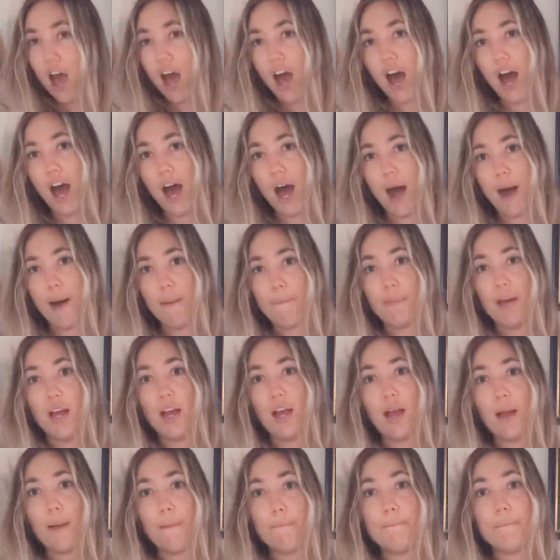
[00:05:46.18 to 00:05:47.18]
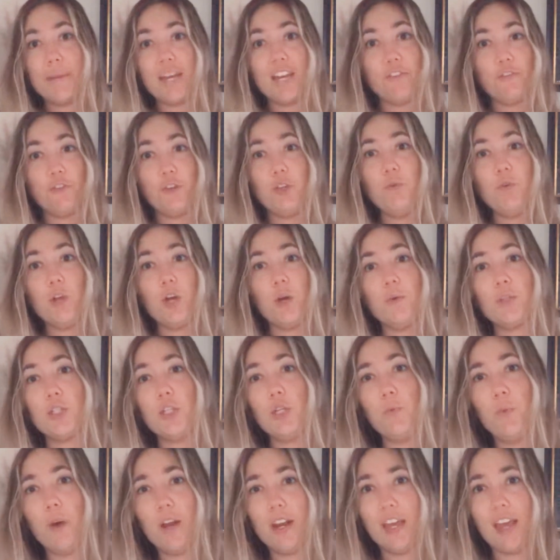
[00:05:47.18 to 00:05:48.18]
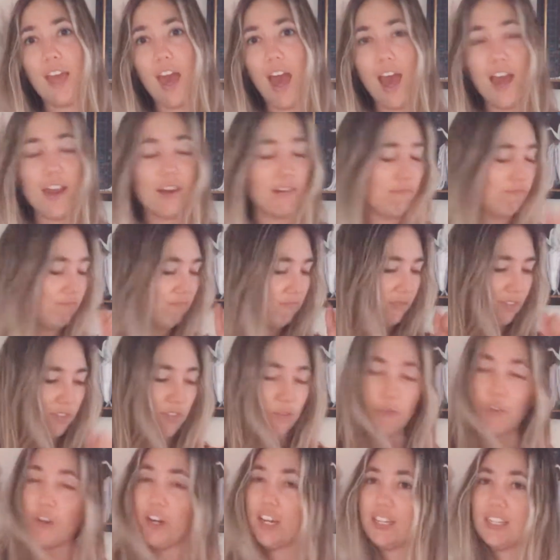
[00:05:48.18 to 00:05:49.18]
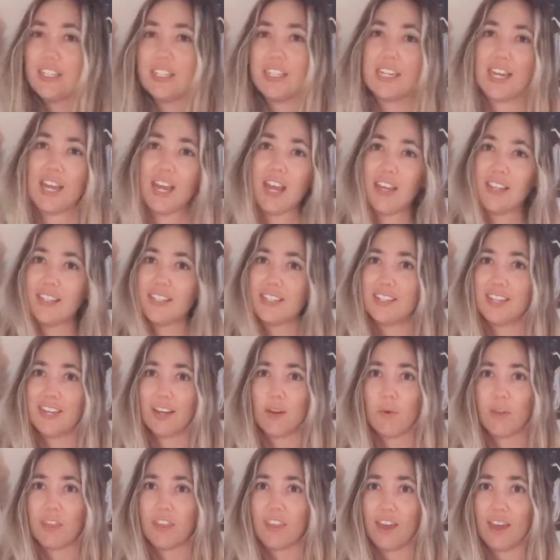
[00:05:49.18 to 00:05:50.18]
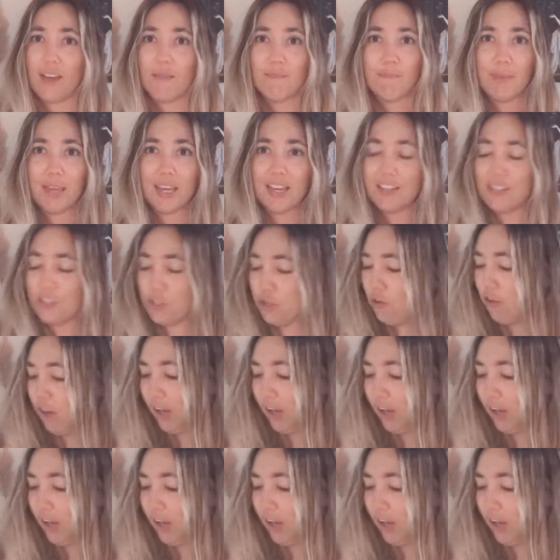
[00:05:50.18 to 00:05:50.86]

But if you know what you wanna get, freaking stick with it, because you